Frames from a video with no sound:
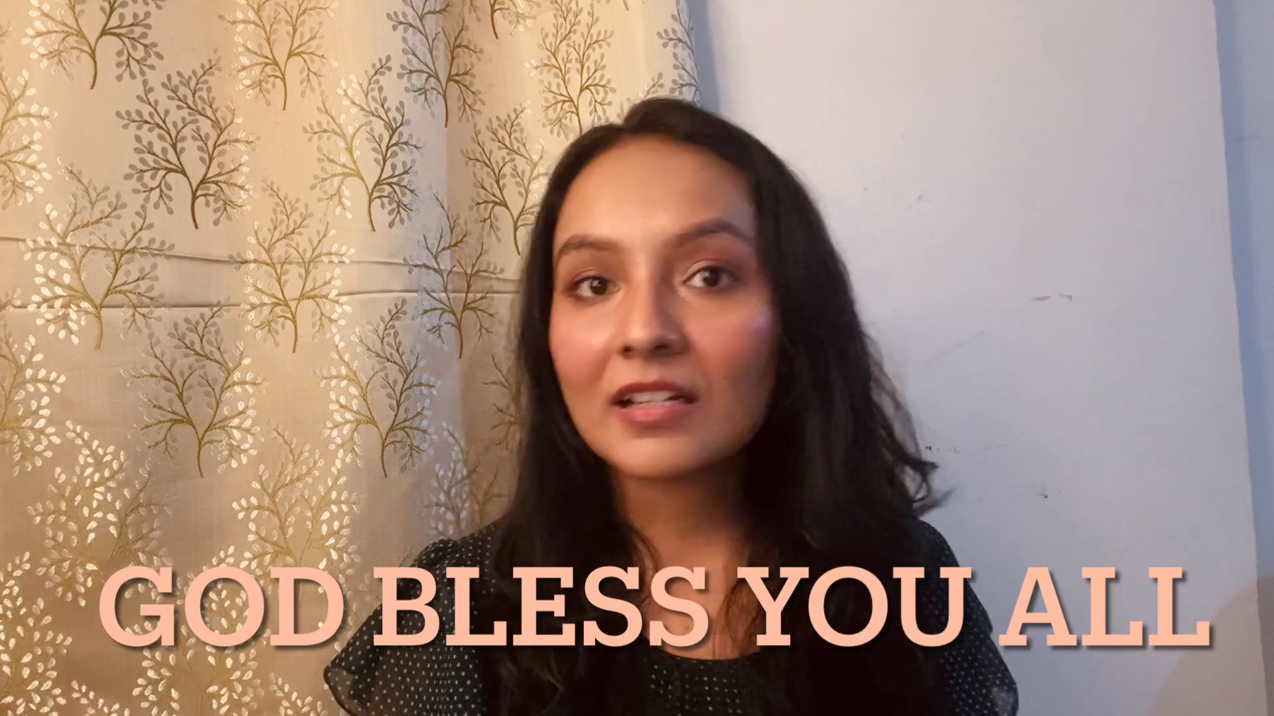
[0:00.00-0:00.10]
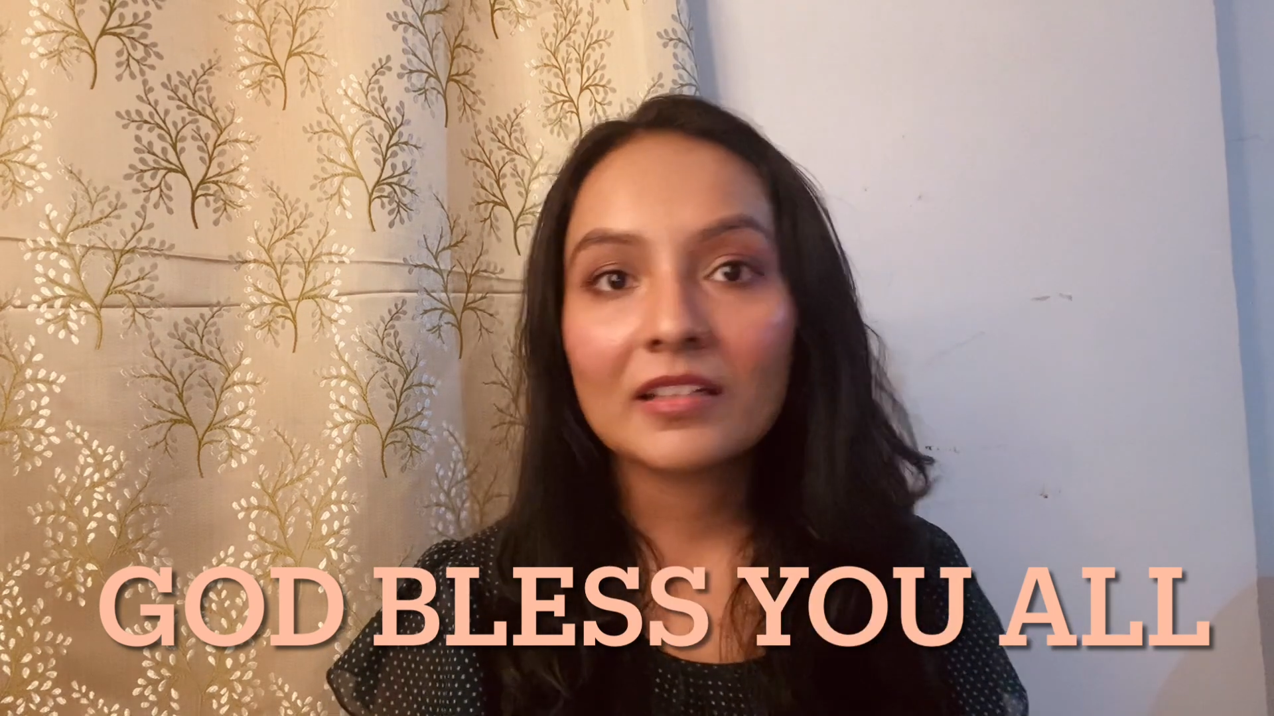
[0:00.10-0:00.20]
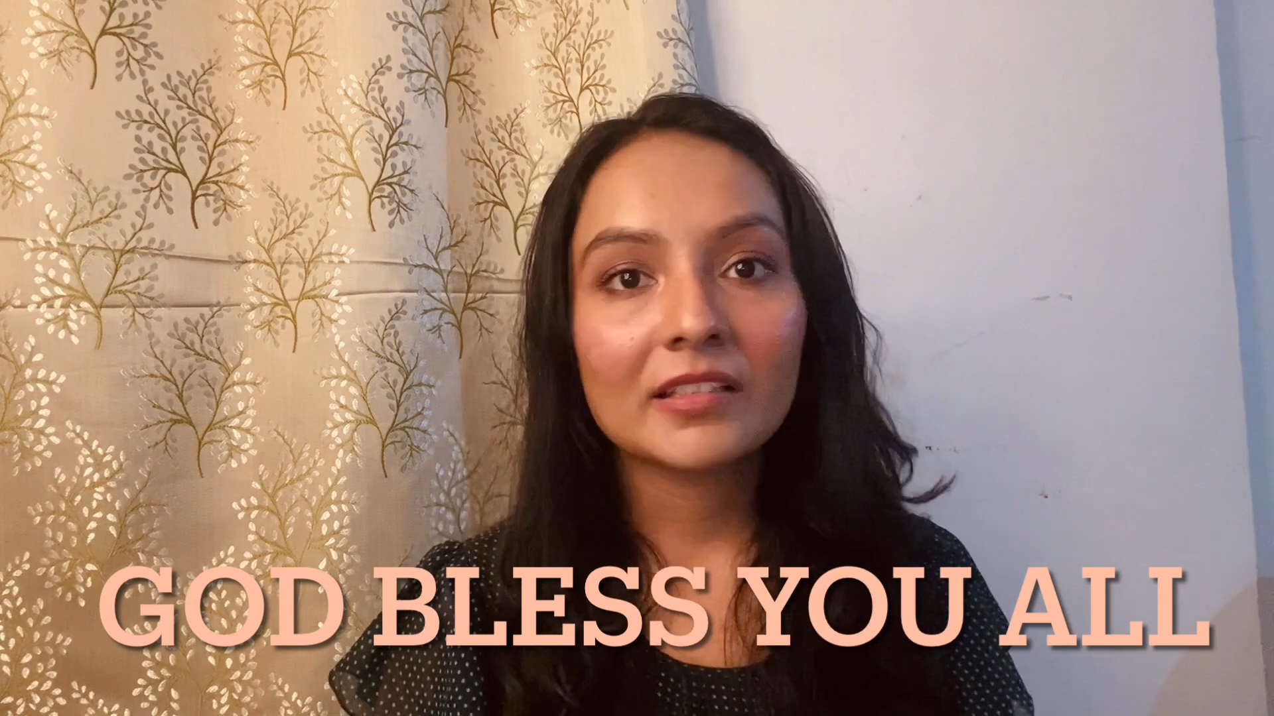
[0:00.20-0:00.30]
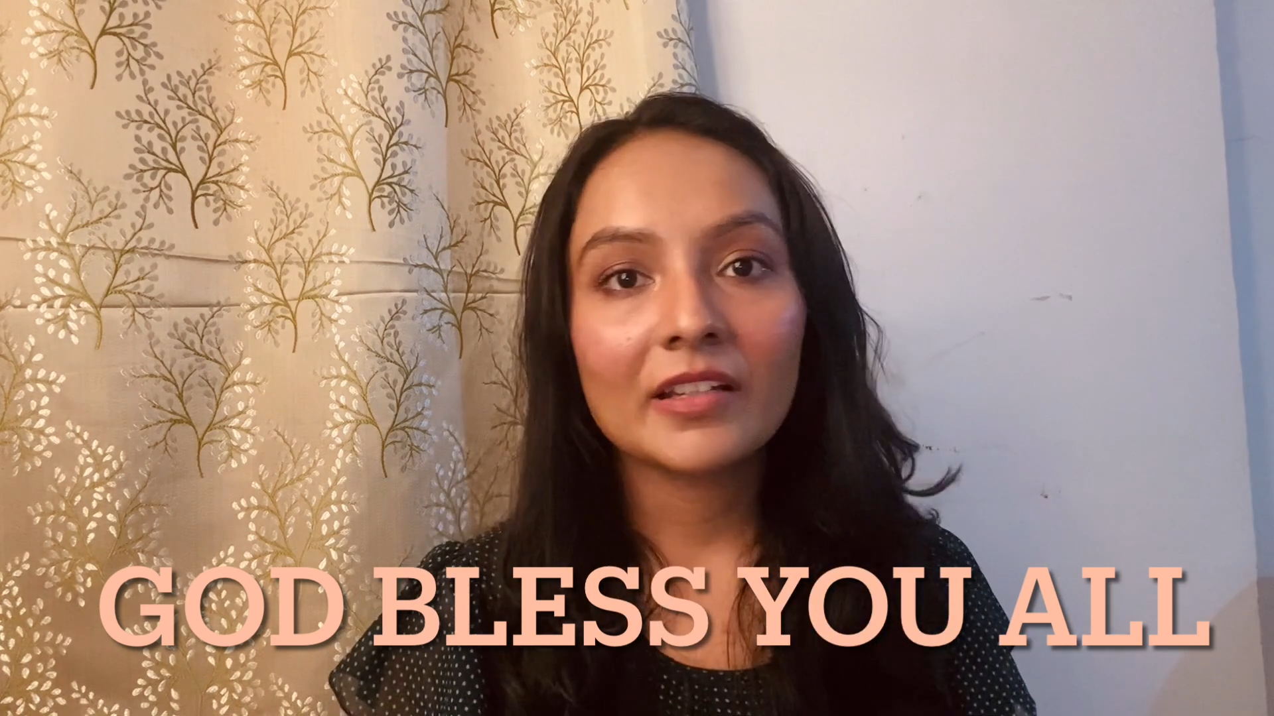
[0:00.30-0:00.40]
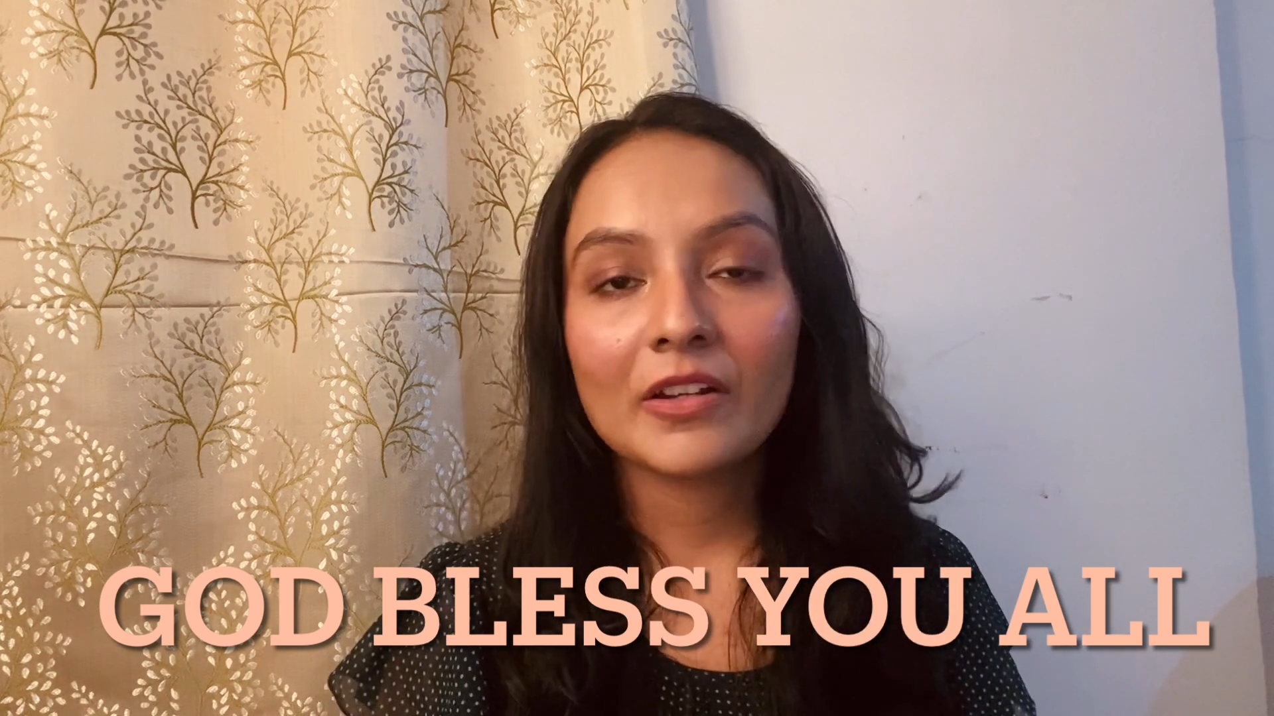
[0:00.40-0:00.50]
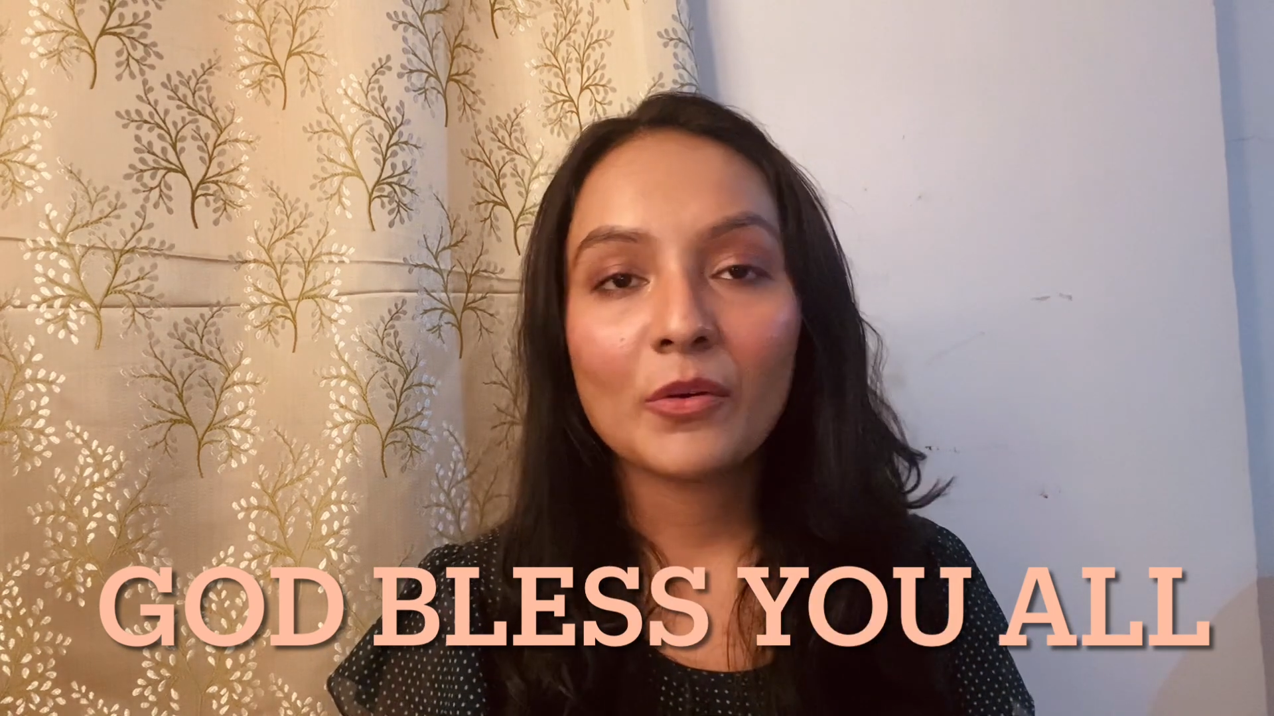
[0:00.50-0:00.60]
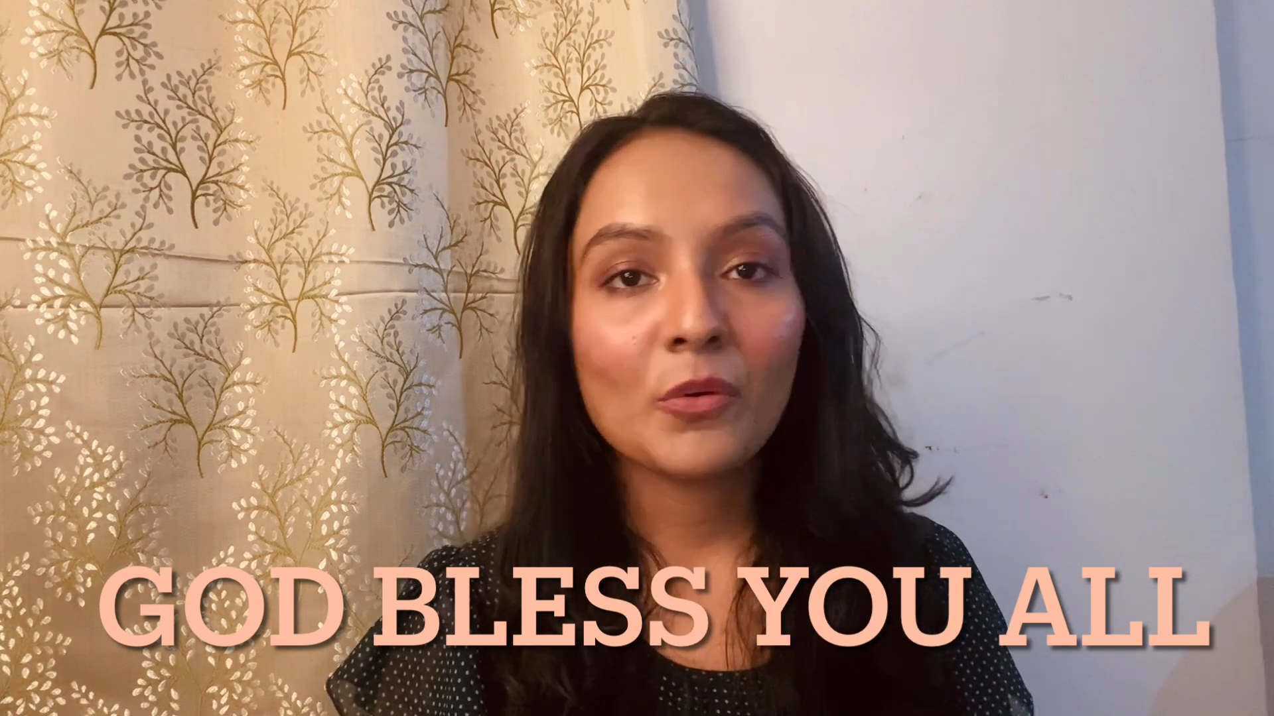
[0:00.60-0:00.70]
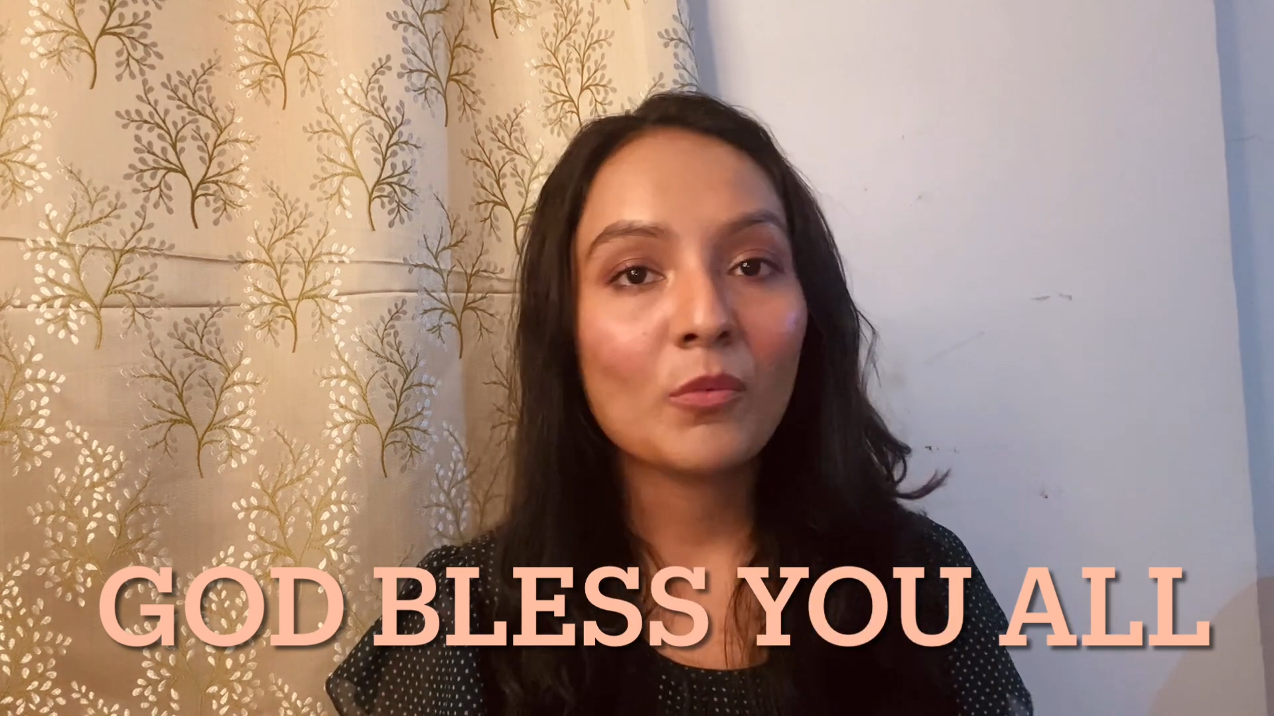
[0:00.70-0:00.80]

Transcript: karte raho,